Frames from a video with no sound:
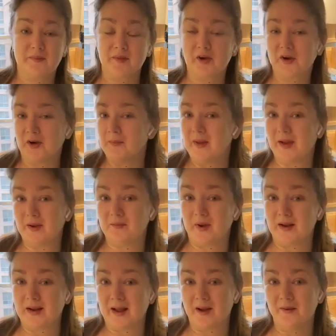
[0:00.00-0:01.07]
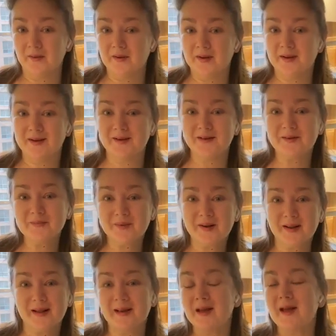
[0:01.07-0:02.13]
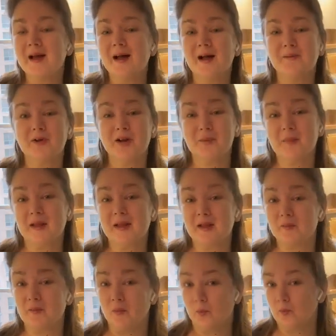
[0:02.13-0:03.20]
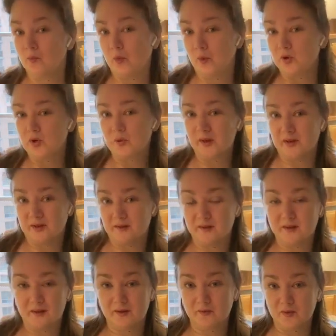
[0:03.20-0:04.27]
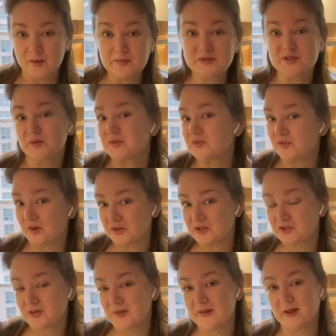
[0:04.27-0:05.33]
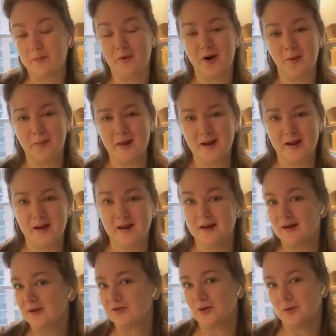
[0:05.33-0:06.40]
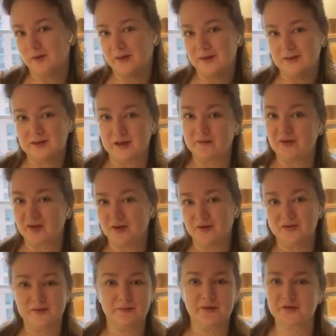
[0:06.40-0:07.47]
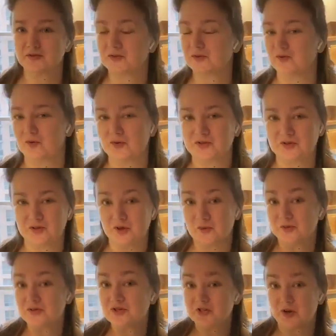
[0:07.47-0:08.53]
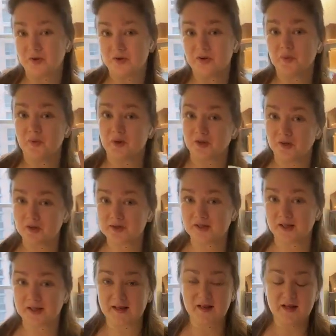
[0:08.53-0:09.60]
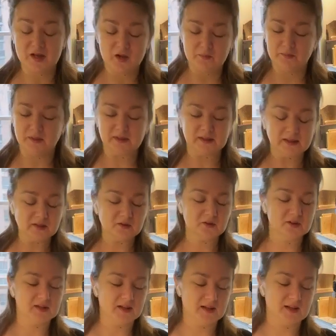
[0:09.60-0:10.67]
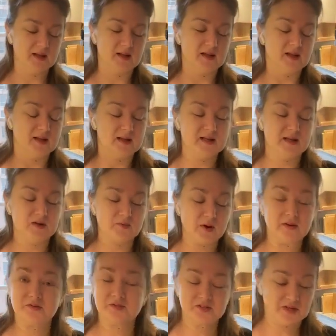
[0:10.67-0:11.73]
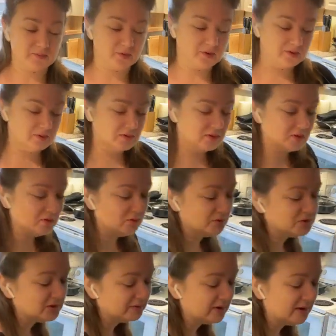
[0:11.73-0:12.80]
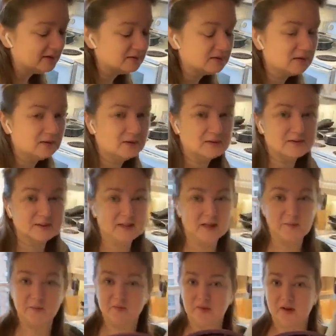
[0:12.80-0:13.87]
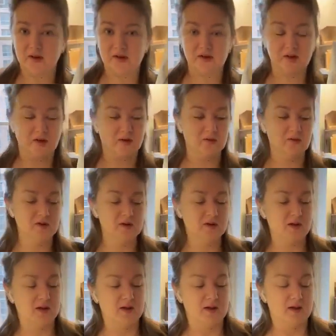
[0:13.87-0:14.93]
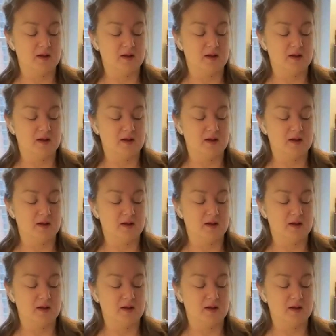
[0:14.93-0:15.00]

So I'm not going to make it right now. Good morning. I'm going to make it when we're doing the ribs so it's fresh. And then when I'm making it, I'll totally take videos and pictures, of course, and show you what it looks like. But literally in a round steamer, which I've got all set up and ready to go,